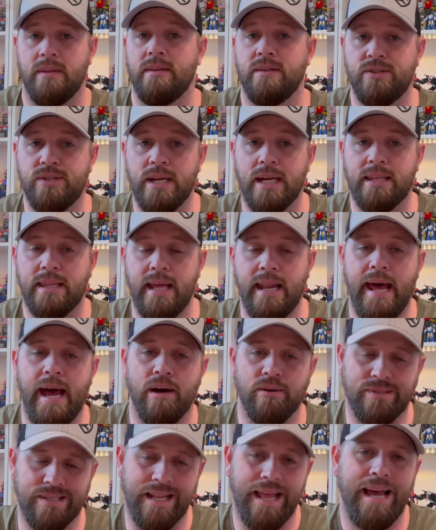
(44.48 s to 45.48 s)
check that out.
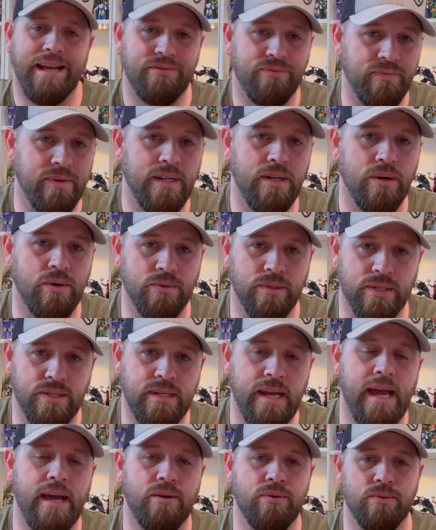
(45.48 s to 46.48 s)
It was the last video on the
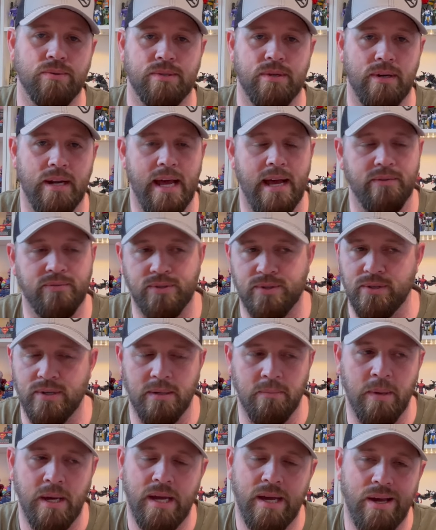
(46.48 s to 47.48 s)
channel. It was our live
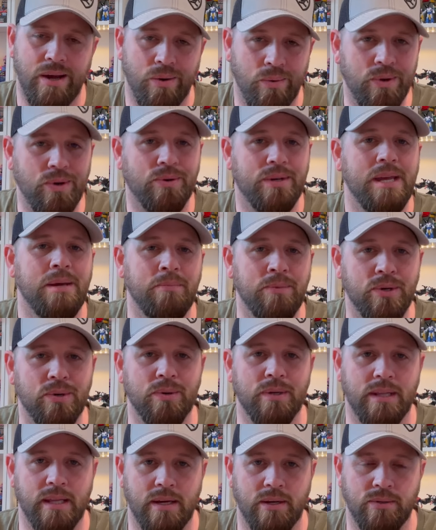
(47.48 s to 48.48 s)
stream. We're going to keep
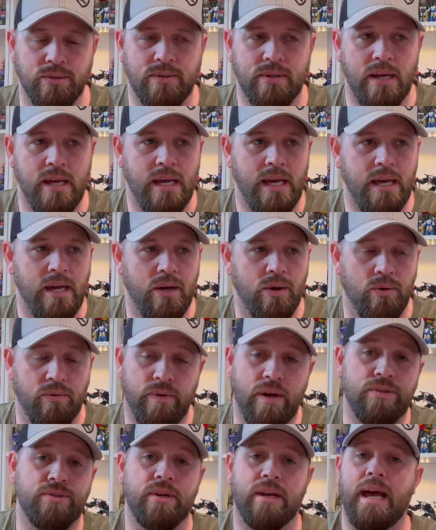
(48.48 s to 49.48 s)
doing those. We've
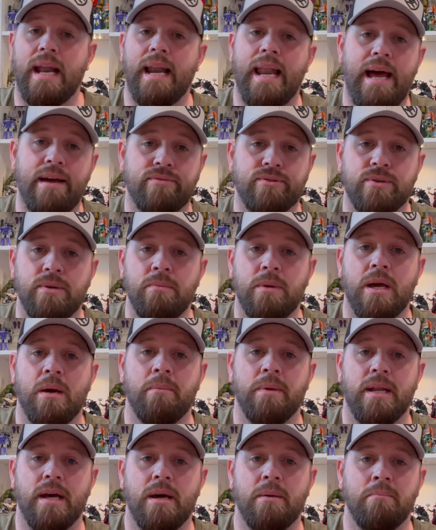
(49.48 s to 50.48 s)
also got a live stream
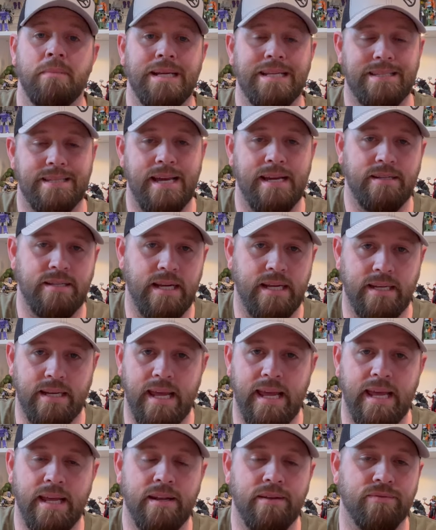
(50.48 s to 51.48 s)
coming up. Me and Zach Jack
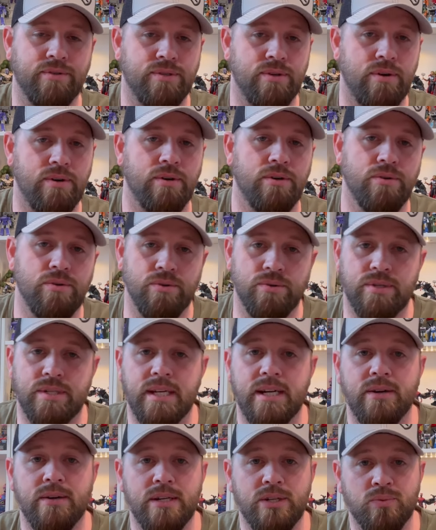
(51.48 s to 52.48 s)
Dan have started a new
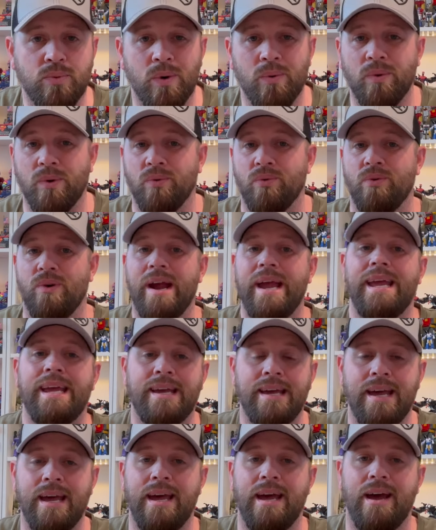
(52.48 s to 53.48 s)
series where we
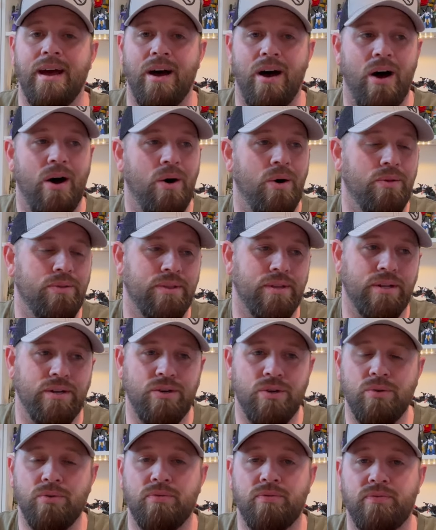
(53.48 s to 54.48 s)
rank all the
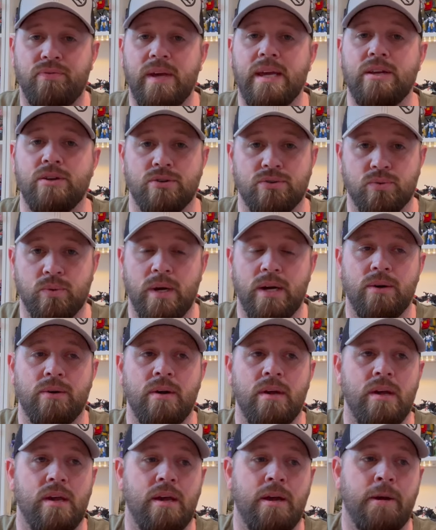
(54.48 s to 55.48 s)
new figures.
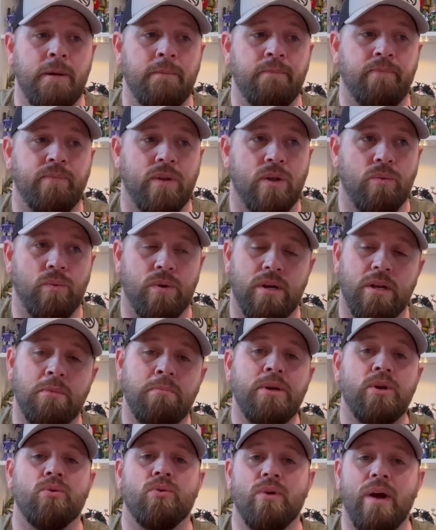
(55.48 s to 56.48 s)
Well, we're going to
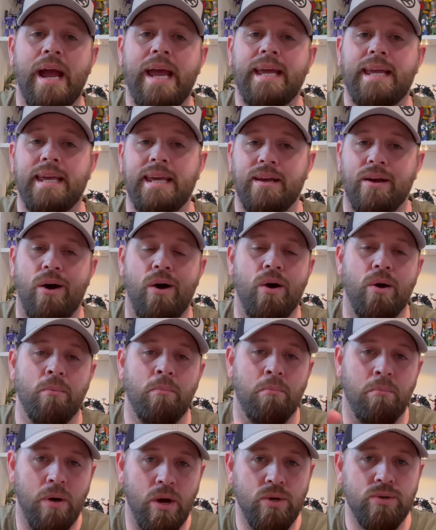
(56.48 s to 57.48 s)
be ranking our
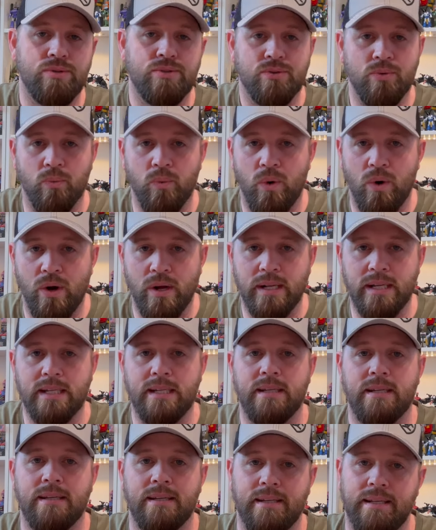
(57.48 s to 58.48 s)
most
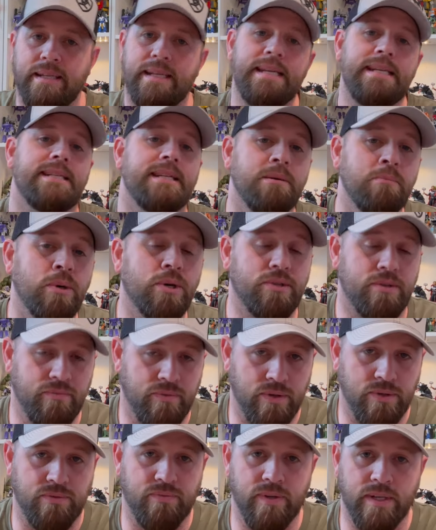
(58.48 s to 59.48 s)
wanted DC
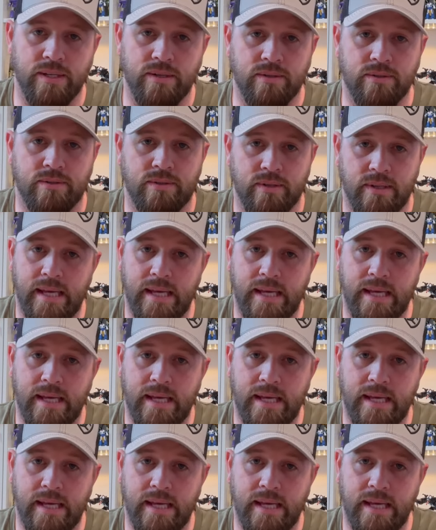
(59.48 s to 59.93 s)
Multiverse figures. So